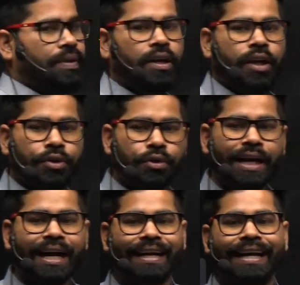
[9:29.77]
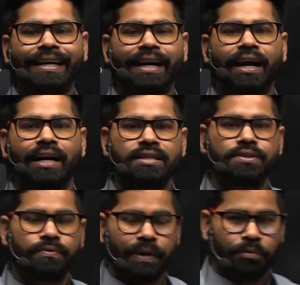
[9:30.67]
You know that India
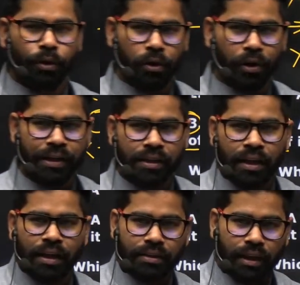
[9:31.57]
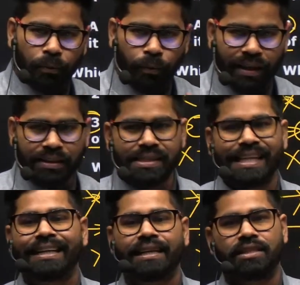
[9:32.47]
has been following the one
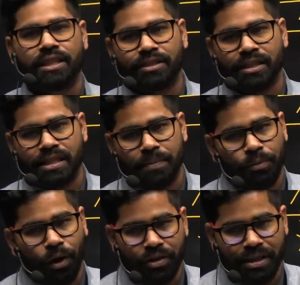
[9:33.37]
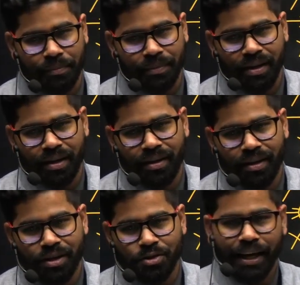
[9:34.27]
single citizenship concept.
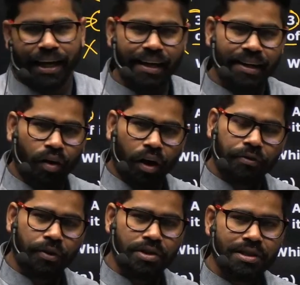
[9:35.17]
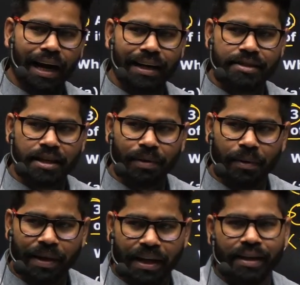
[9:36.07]
So here, of course, the answer will
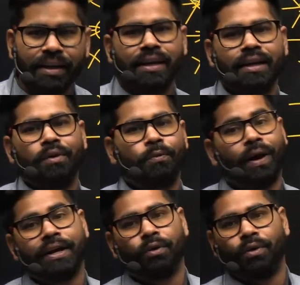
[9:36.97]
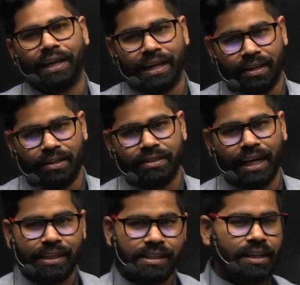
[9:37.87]
be one only.
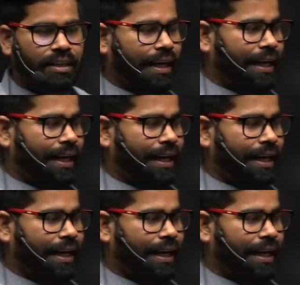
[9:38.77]
That is the correct